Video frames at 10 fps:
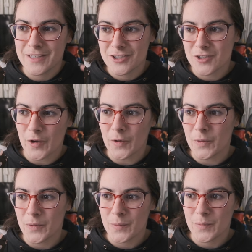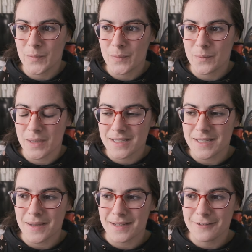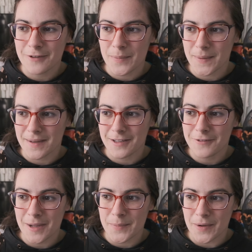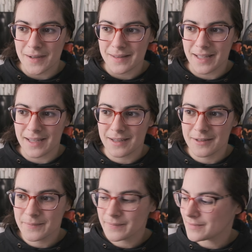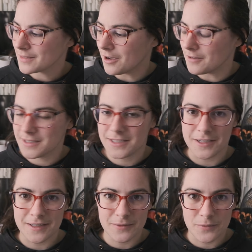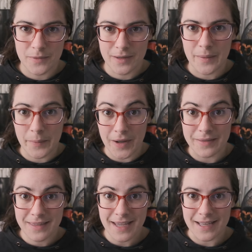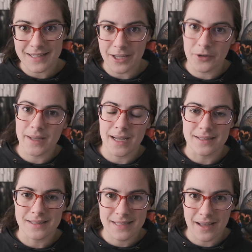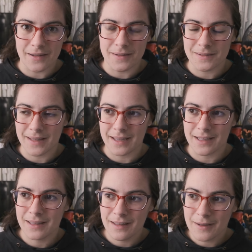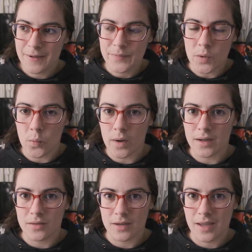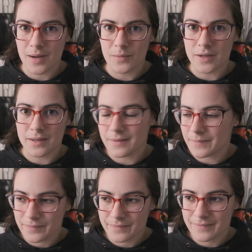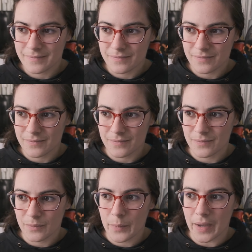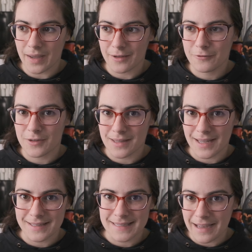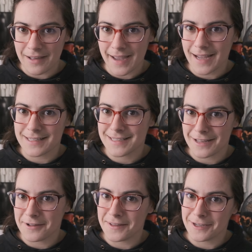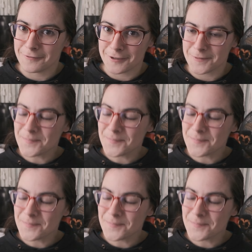So because I if I bought if I bought like obviously I bought this, I only had to sell like one other camera. But for the Leica CL, I had to sell like a few.